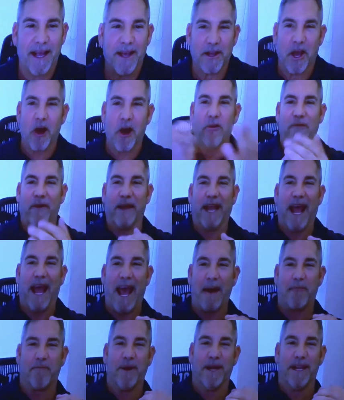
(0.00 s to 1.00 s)
COVID
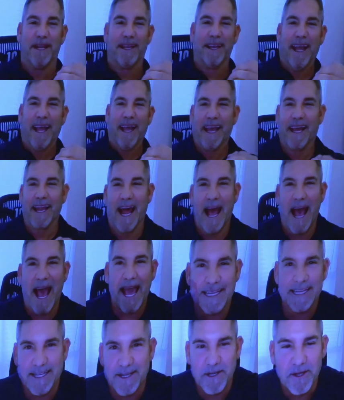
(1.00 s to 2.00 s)
happened, and I
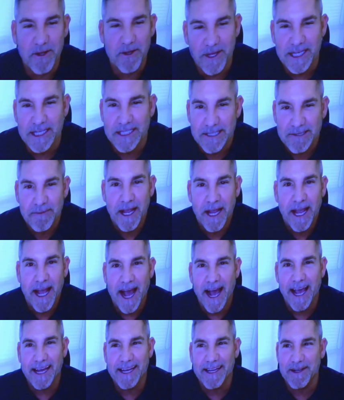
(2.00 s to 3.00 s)
had to do this.
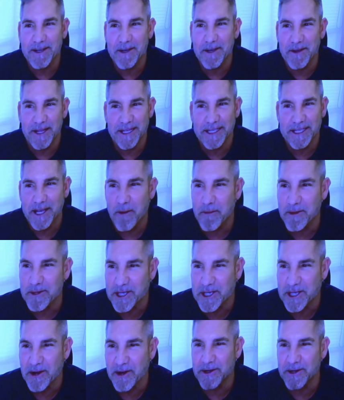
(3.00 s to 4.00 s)
I
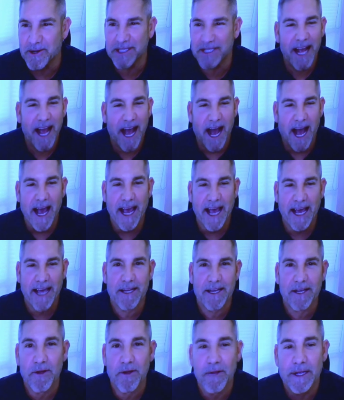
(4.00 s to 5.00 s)
almost cursed. I
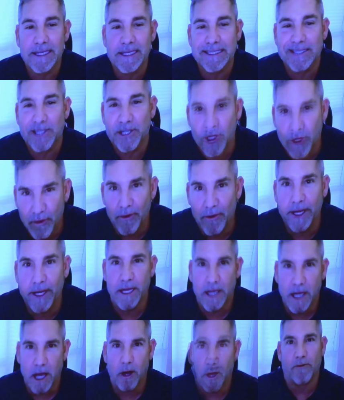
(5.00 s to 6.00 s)
had to do this
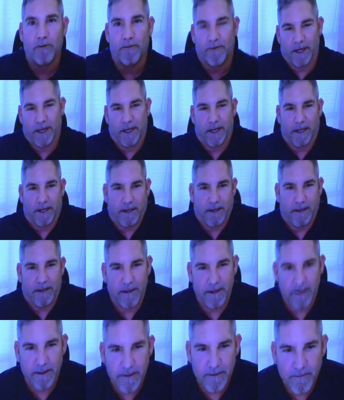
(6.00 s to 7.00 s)
during COVID.
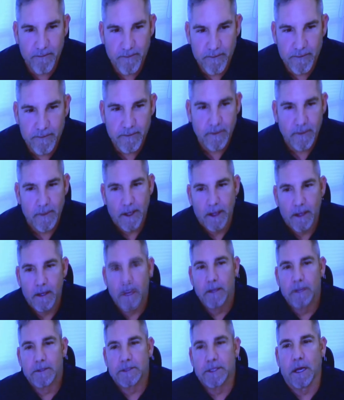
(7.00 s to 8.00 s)

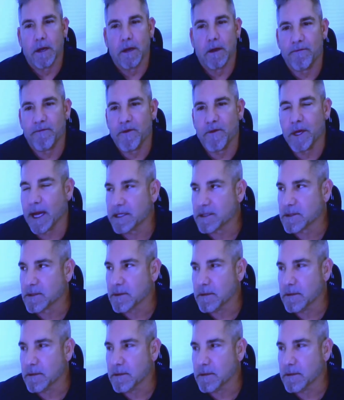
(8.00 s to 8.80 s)
So if you guys